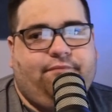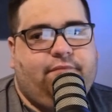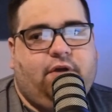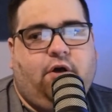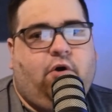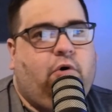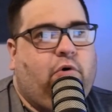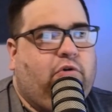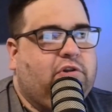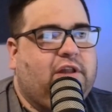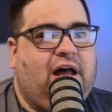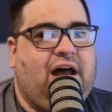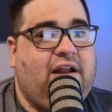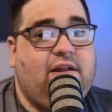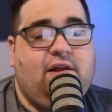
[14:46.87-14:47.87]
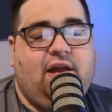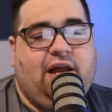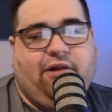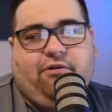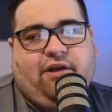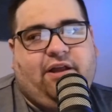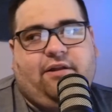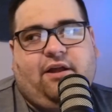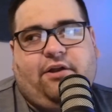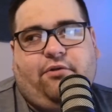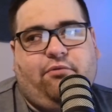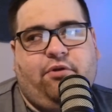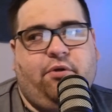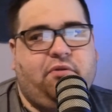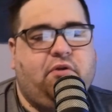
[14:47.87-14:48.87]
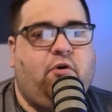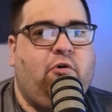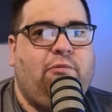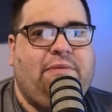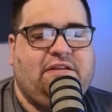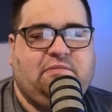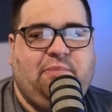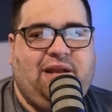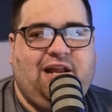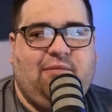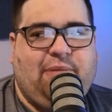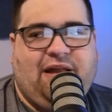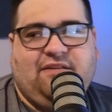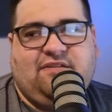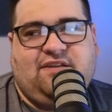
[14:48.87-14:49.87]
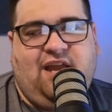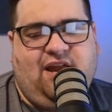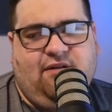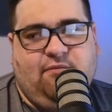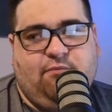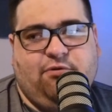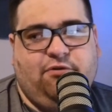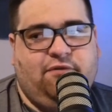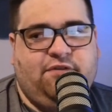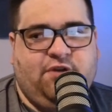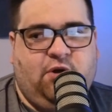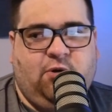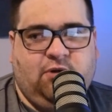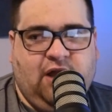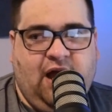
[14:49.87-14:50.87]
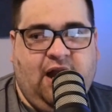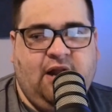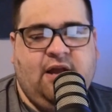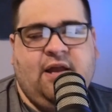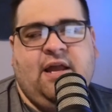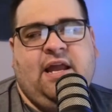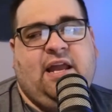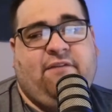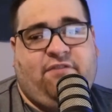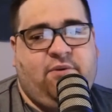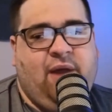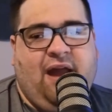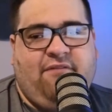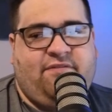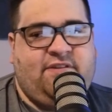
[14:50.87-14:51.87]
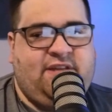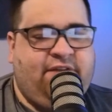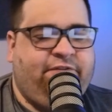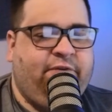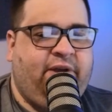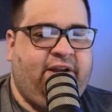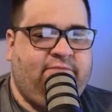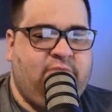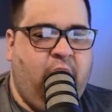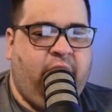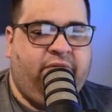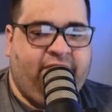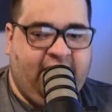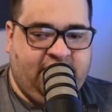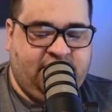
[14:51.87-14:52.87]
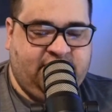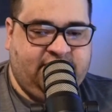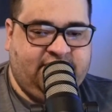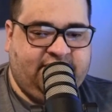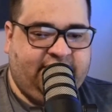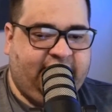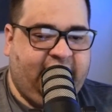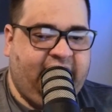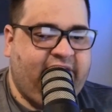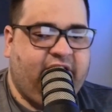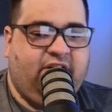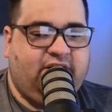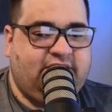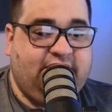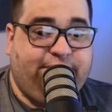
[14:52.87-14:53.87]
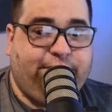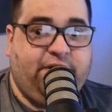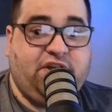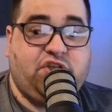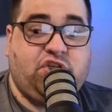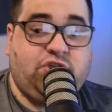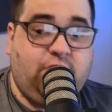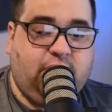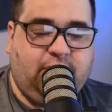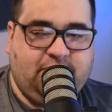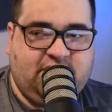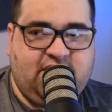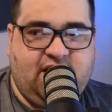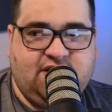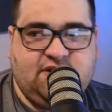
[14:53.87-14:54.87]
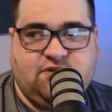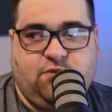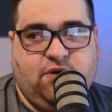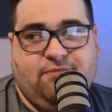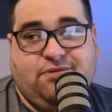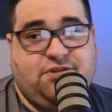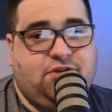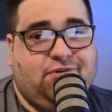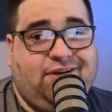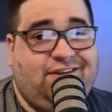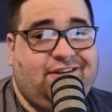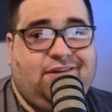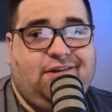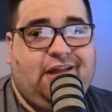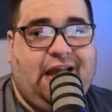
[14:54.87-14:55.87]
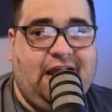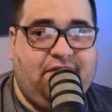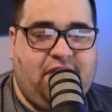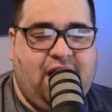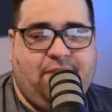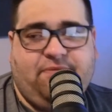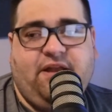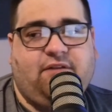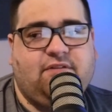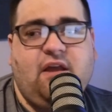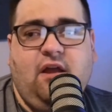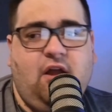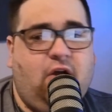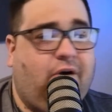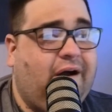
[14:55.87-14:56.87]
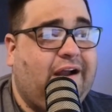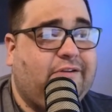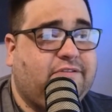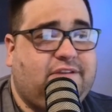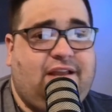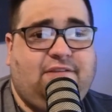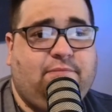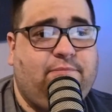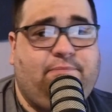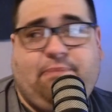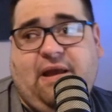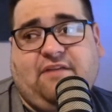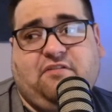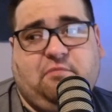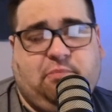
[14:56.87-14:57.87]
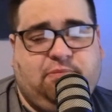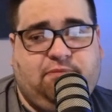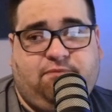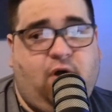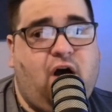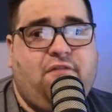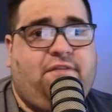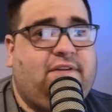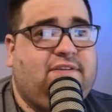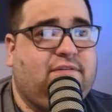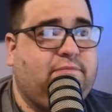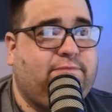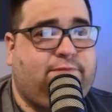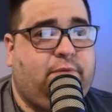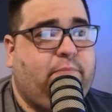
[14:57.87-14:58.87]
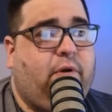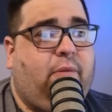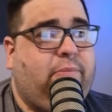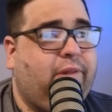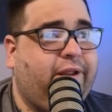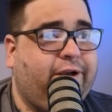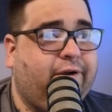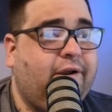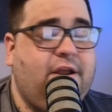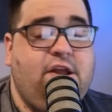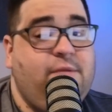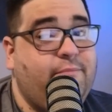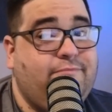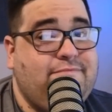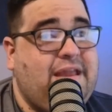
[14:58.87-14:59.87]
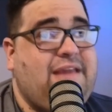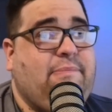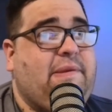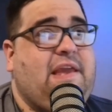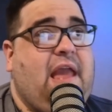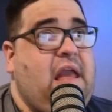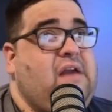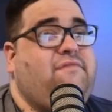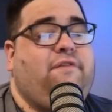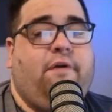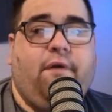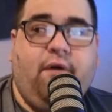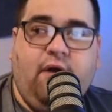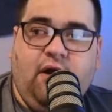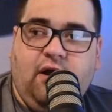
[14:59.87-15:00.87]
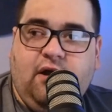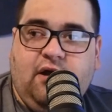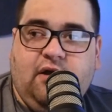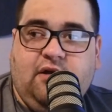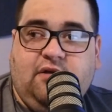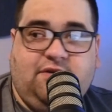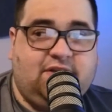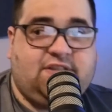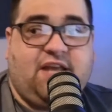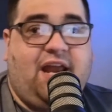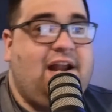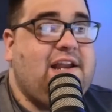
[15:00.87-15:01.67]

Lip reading: a whole lot. I don't know that Ole Miss beating Penn State proves a whole lot. If you have differing motivations and there are differing circumstances where Missouri didn't have opt-outs, Ohio State's best offensive football player maybe ever decided he